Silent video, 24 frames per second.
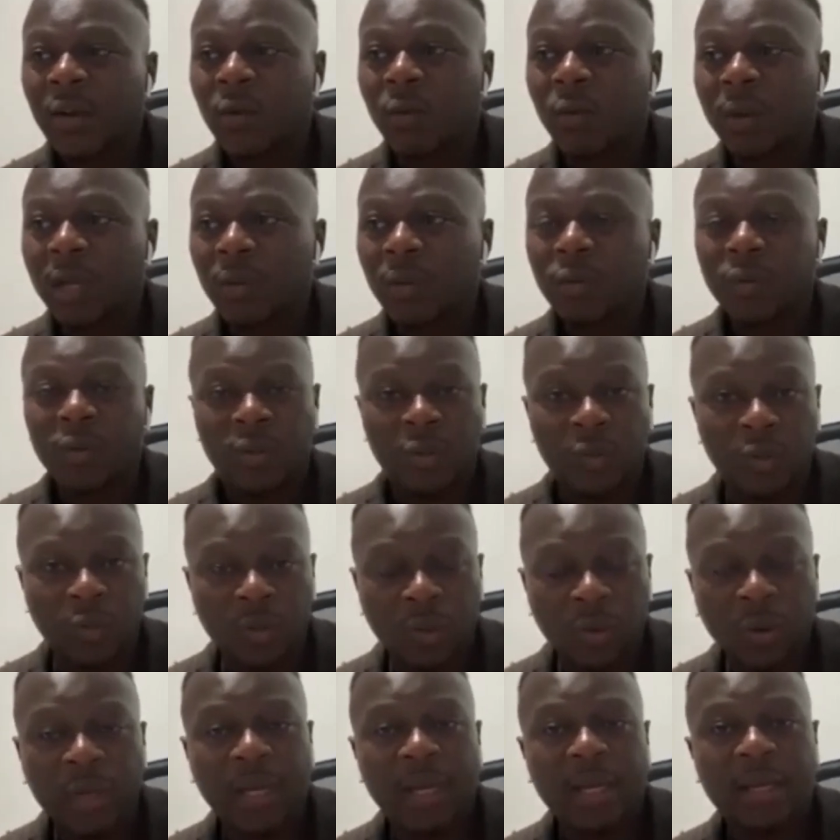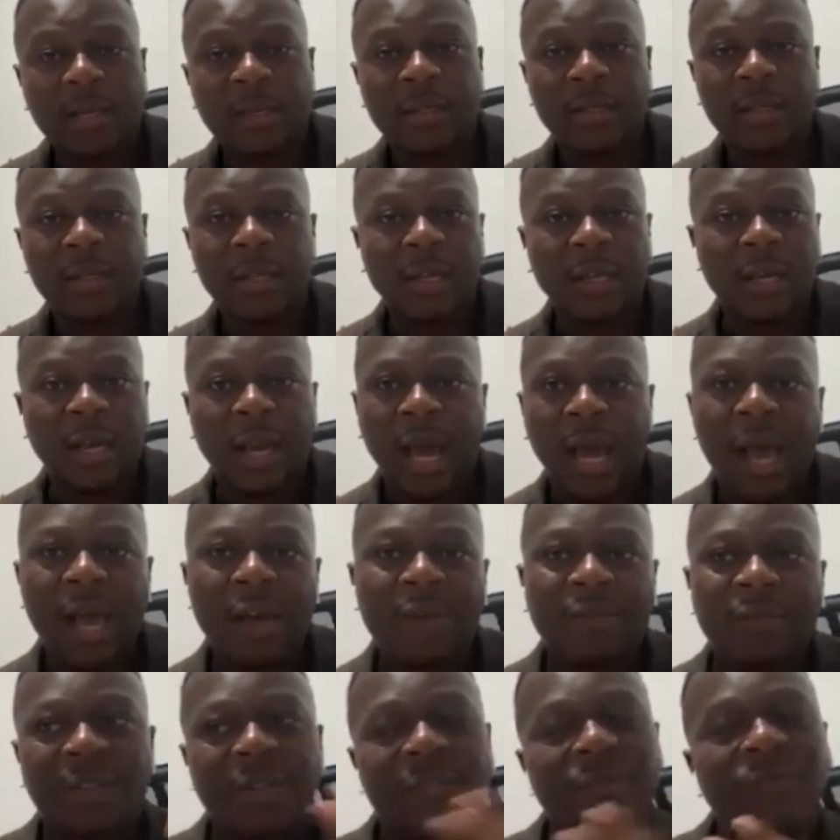we would talk and
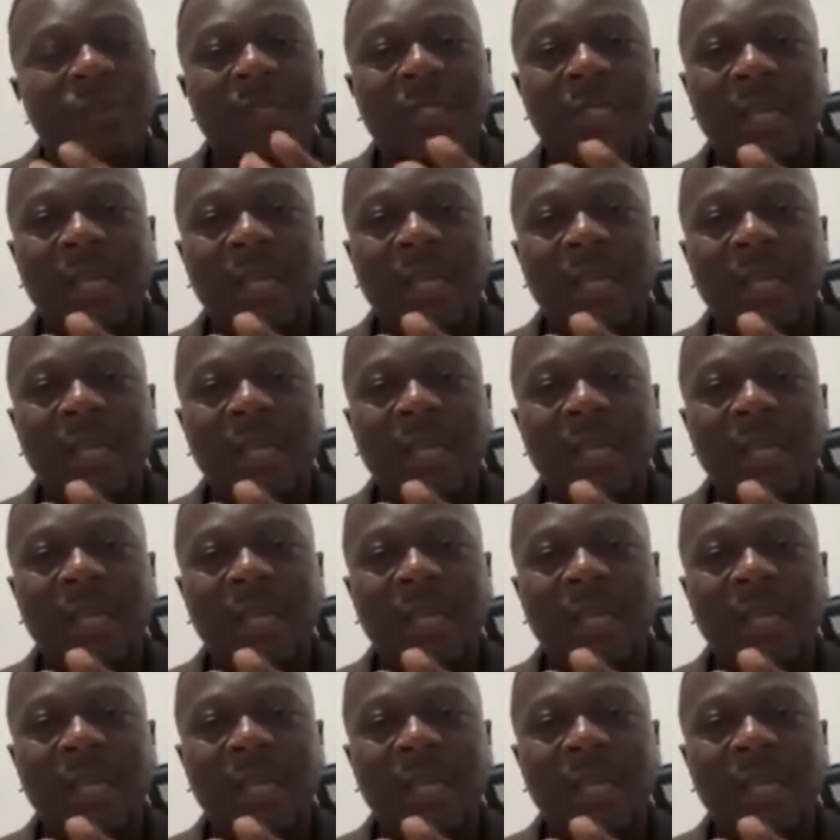have different